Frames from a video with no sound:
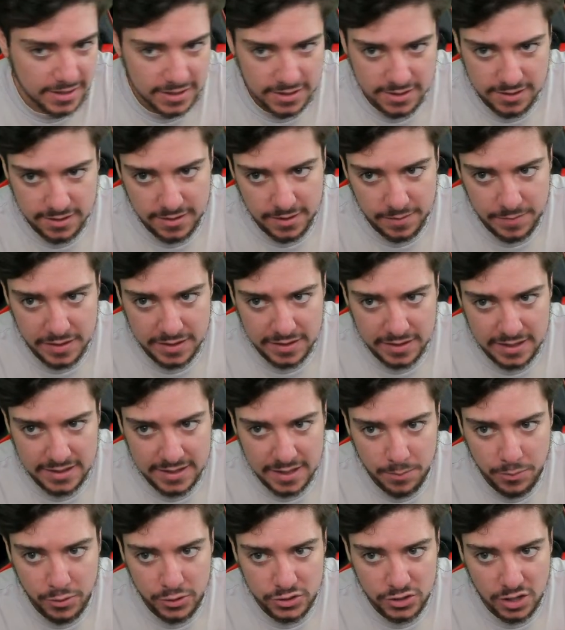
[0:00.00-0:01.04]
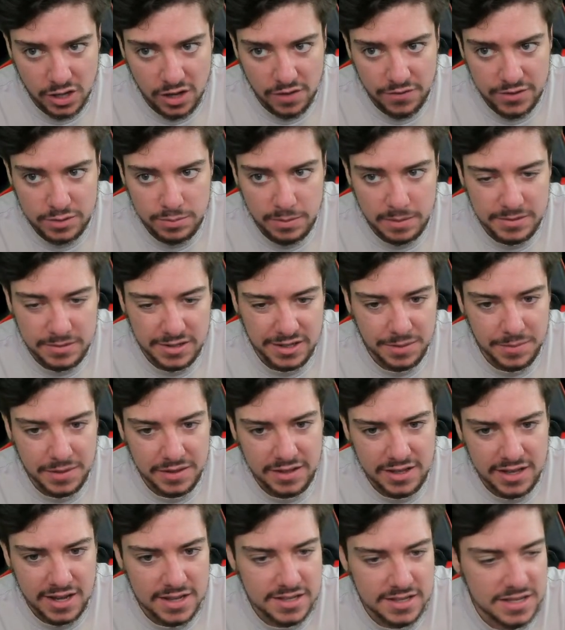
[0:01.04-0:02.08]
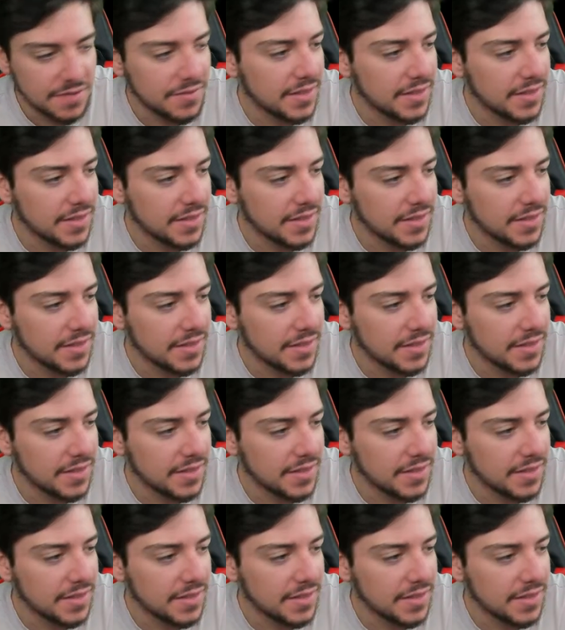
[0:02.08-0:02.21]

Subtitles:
That's, I mean, that part's obvious, but I'm talking about that you guys